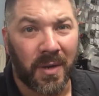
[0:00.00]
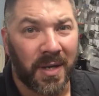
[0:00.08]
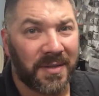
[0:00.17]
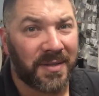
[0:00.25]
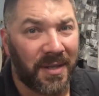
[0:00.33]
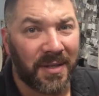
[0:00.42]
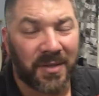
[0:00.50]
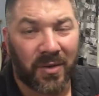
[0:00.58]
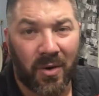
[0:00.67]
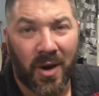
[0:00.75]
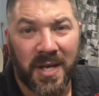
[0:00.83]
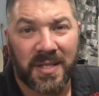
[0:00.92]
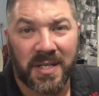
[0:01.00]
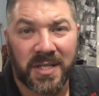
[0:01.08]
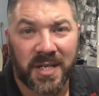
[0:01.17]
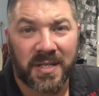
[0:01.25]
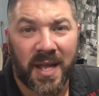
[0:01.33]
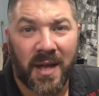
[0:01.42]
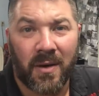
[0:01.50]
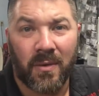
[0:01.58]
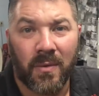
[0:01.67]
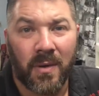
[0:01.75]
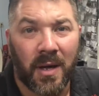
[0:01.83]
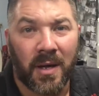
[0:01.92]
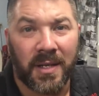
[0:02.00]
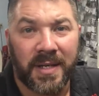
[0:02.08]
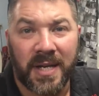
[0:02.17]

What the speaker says: it's crazy just how